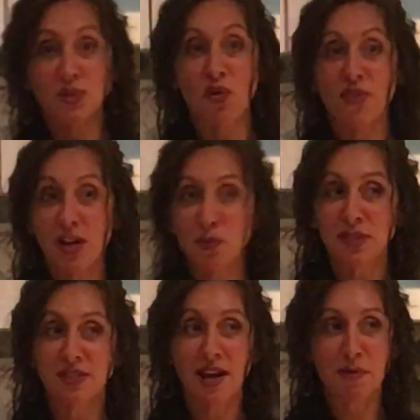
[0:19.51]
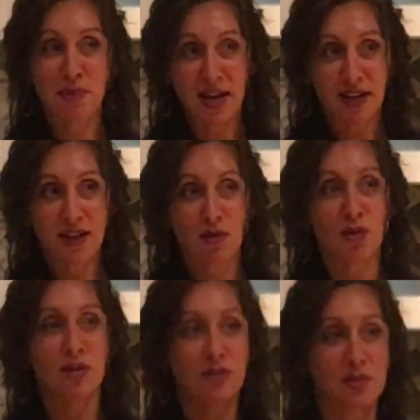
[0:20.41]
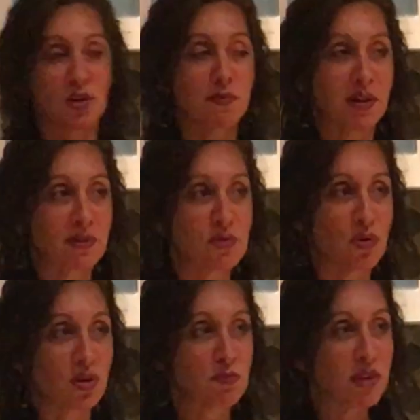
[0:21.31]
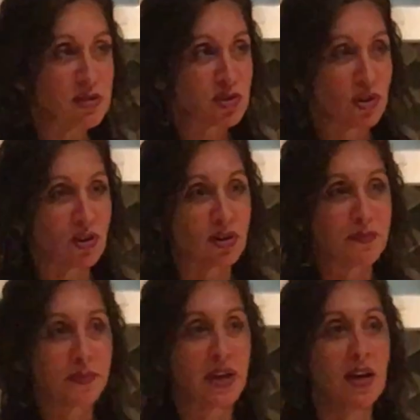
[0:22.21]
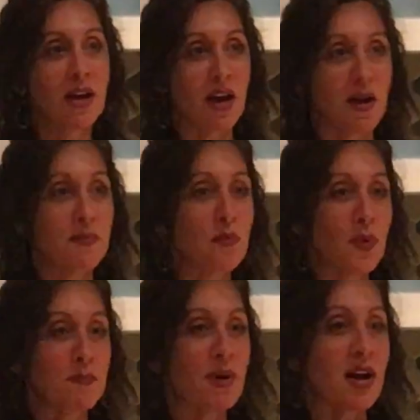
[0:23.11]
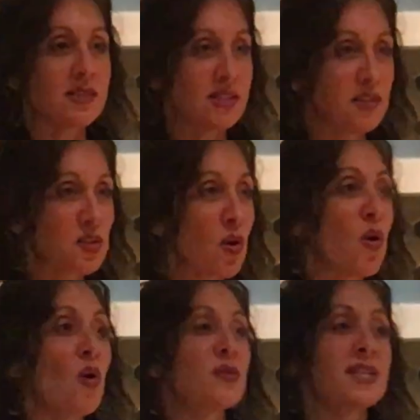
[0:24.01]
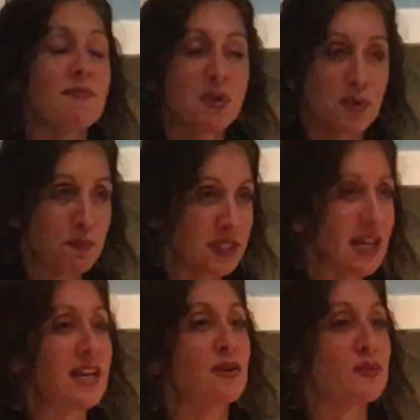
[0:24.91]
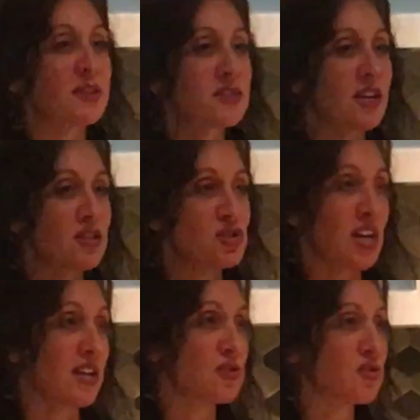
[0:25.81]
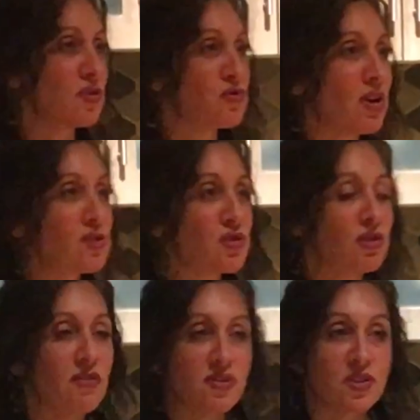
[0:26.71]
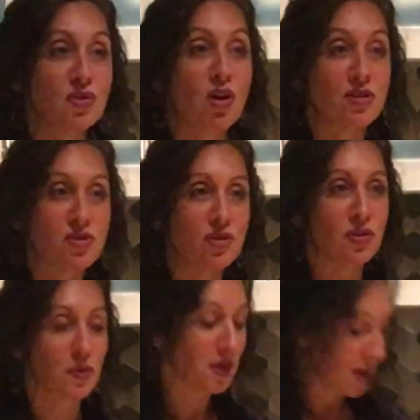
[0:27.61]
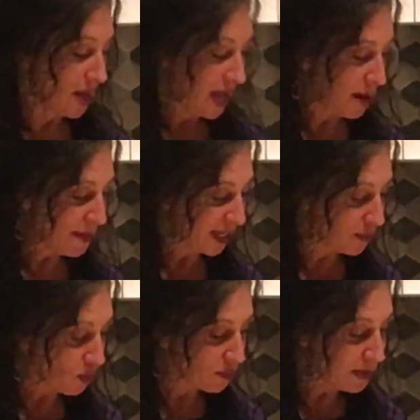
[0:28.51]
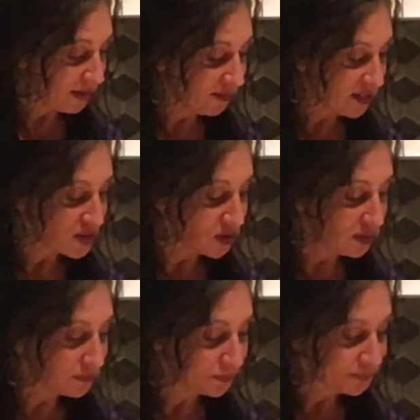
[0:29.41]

So if anyone's mm. diabetic or you're concerned about controlling your blood sugar, um, when pasta is cold, same thing with potatoes, it's going to change the structure of the starch too and make it more beneficial.